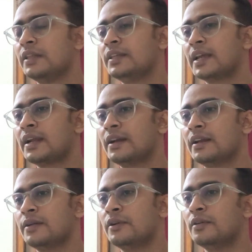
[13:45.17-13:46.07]
they
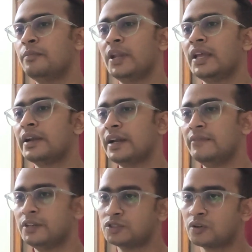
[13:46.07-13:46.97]
can play a
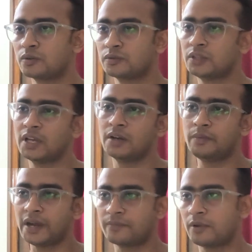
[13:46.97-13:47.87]
relevant song to
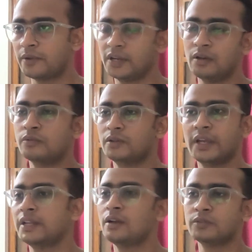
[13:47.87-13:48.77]
the platform,
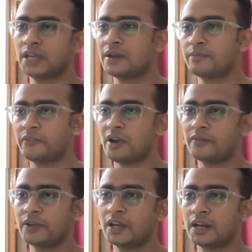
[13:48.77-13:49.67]
anyhow they
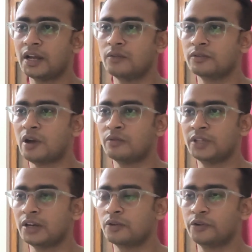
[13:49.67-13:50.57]
are figuring out how
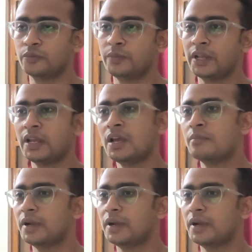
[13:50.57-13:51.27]
they are going to play,